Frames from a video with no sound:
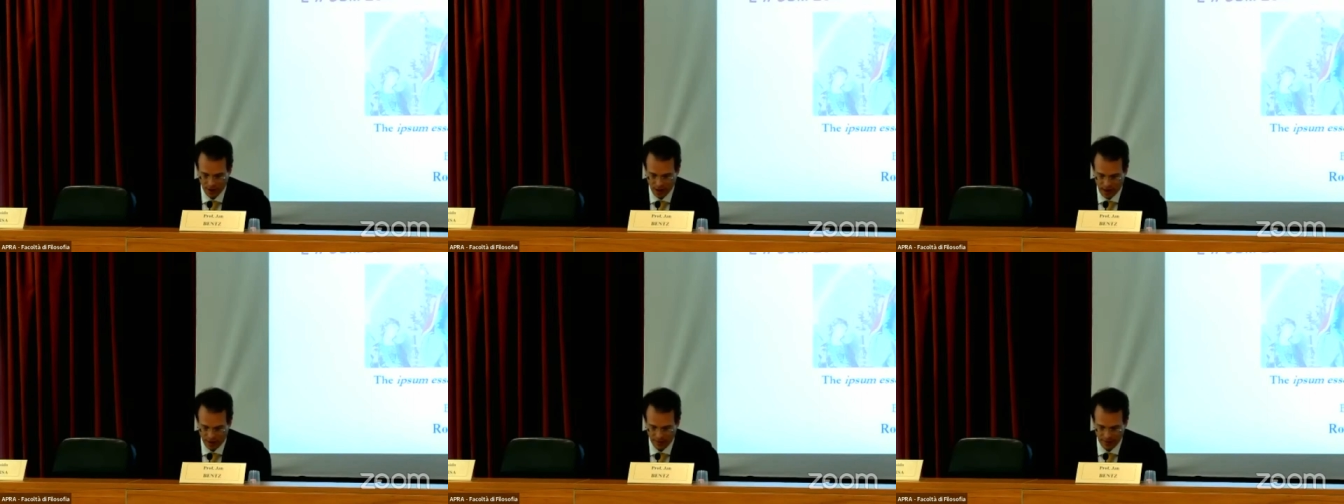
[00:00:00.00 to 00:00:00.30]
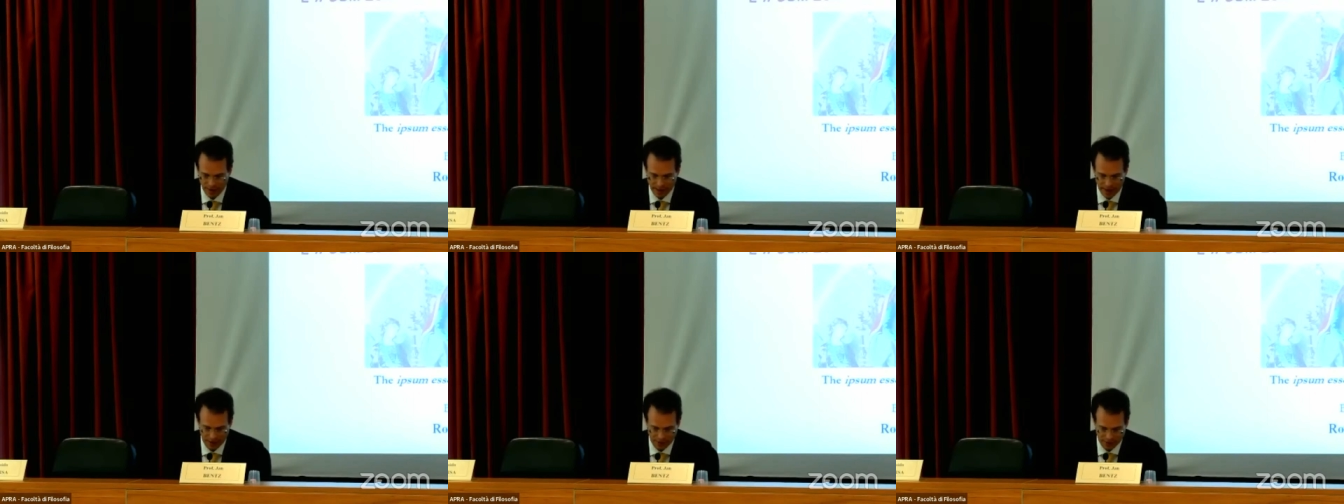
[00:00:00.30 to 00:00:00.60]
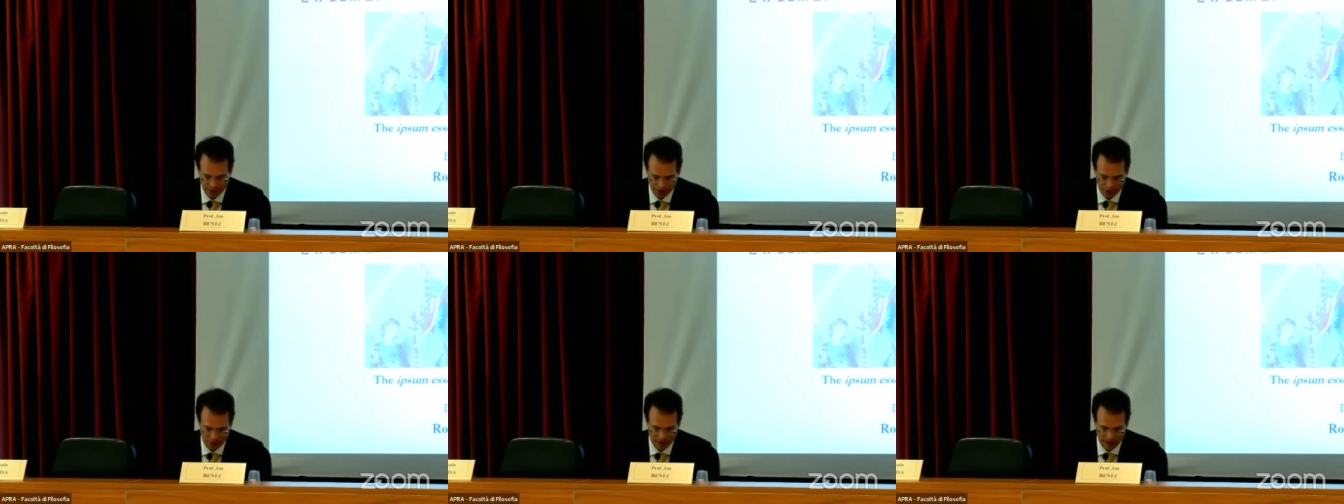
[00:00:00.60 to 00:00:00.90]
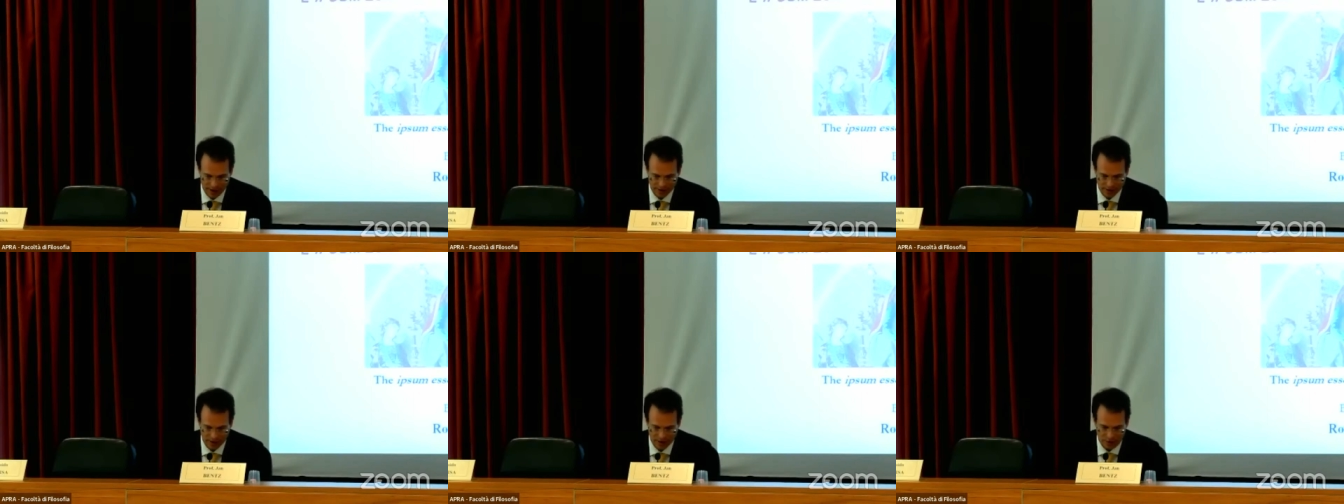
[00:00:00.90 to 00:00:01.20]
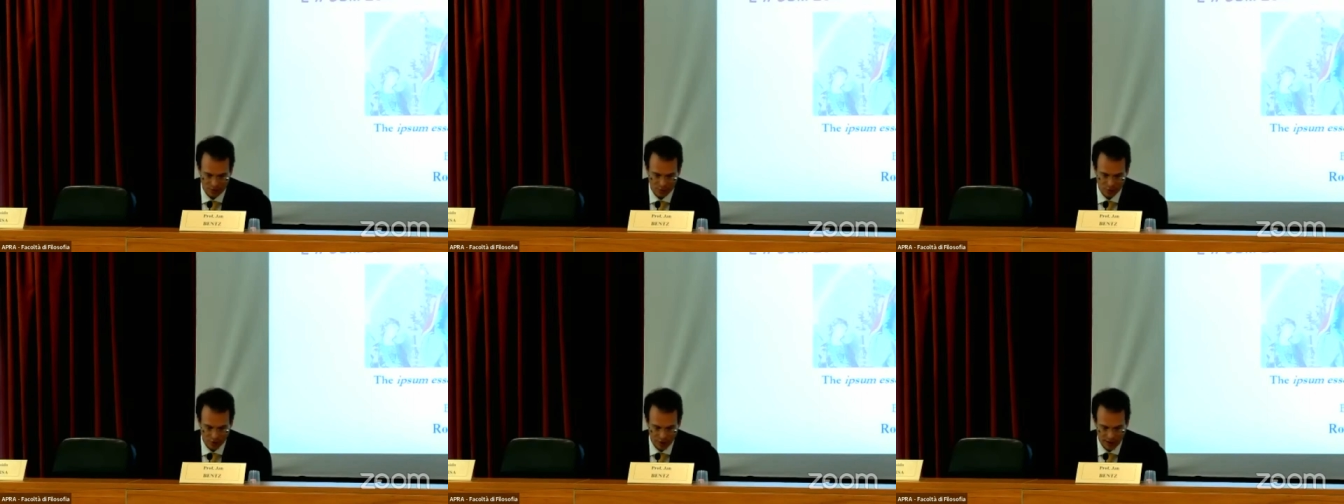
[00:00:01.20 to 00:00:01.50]
common nature, as a
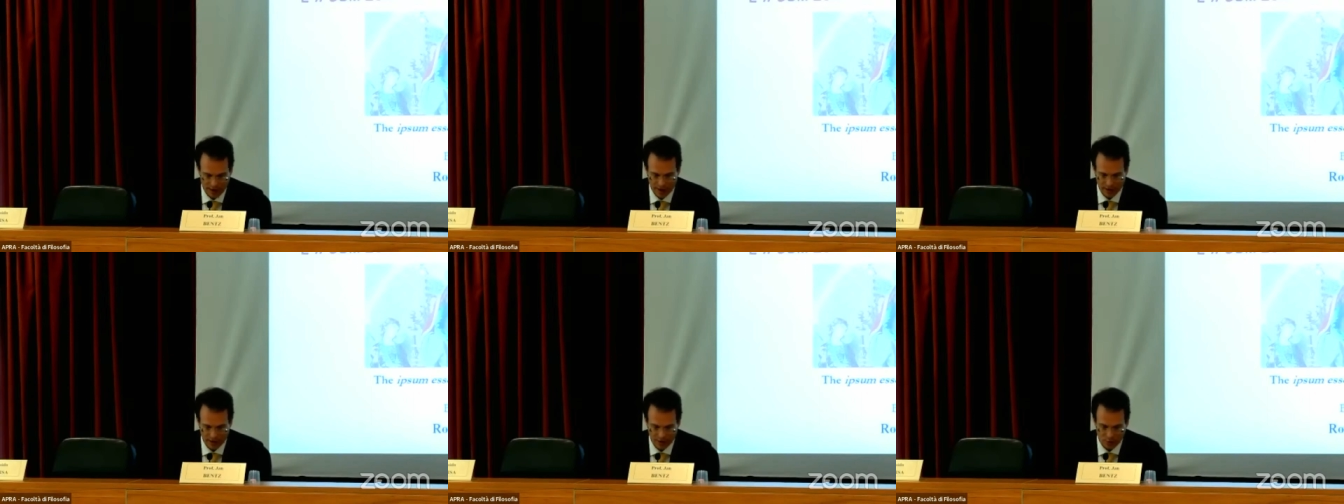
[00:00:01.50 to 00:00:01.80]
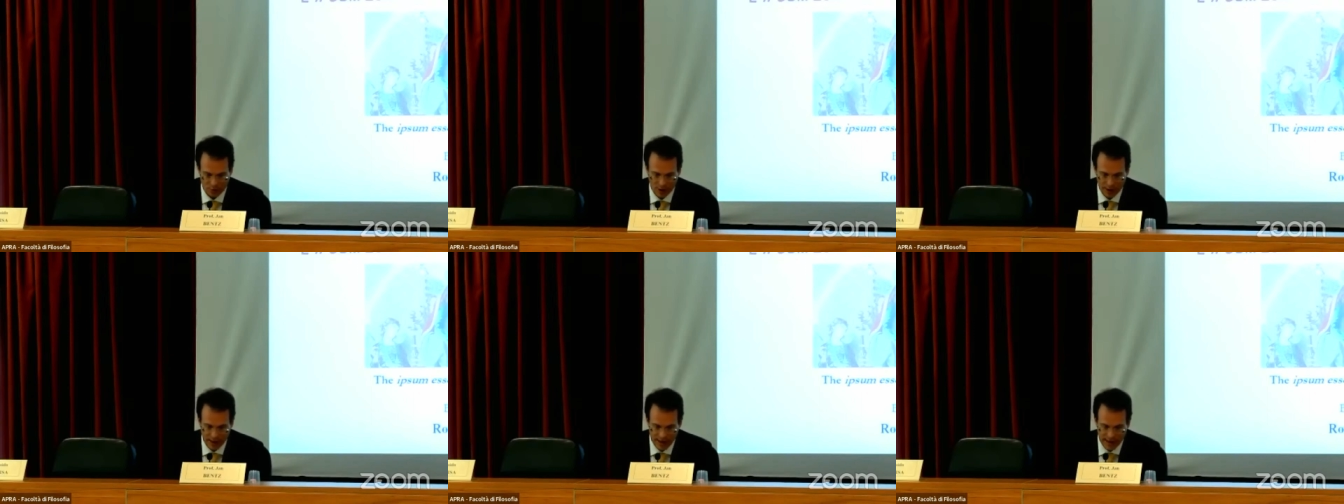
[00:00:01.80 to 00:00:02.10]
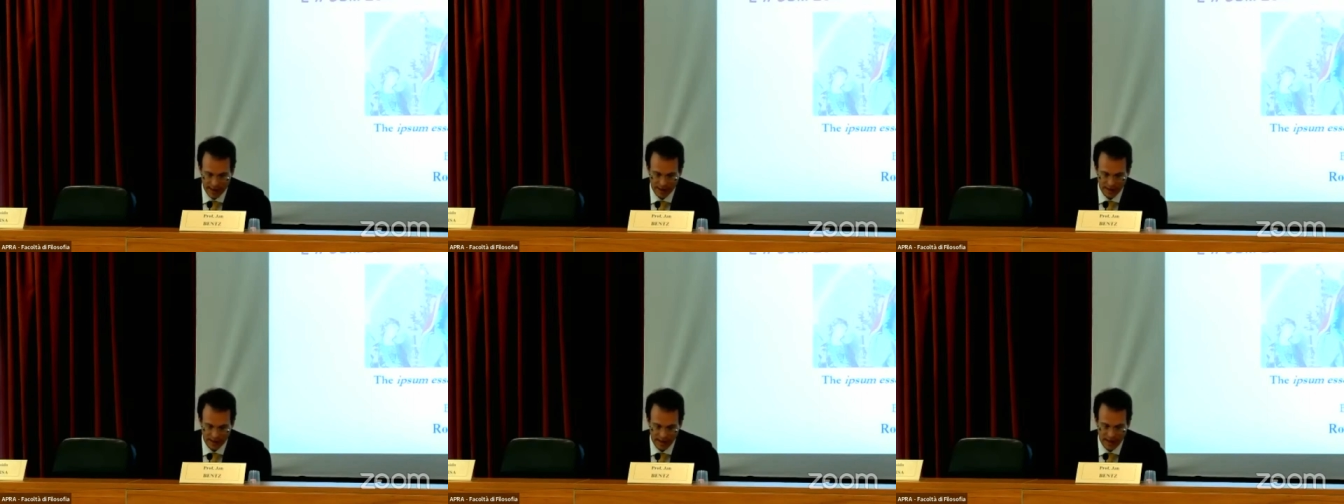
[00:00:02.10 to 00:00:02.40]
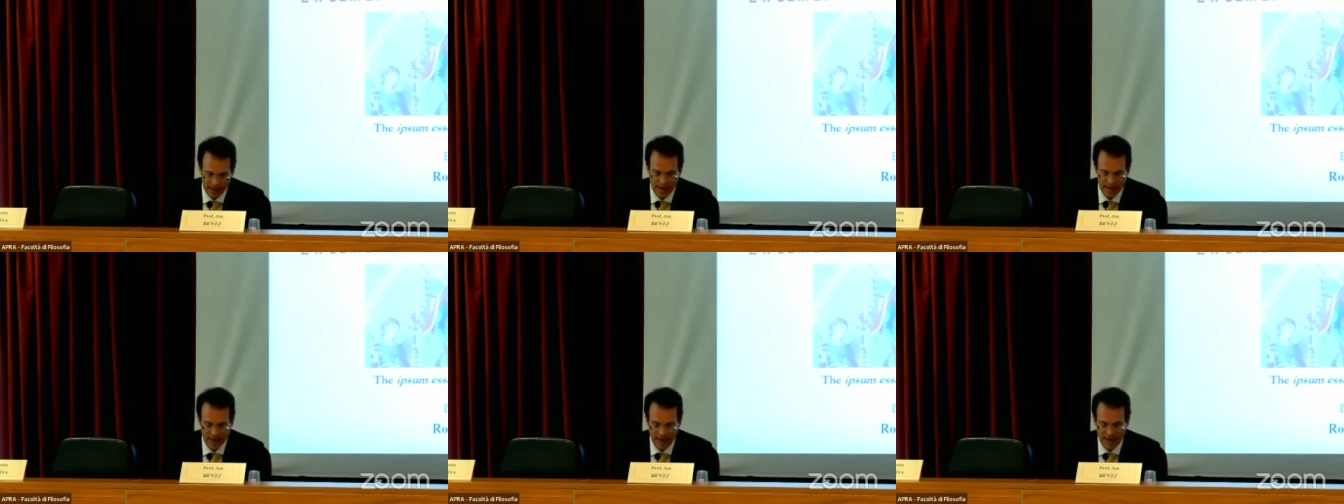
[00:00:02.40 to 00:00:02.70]
commune, on the one hand,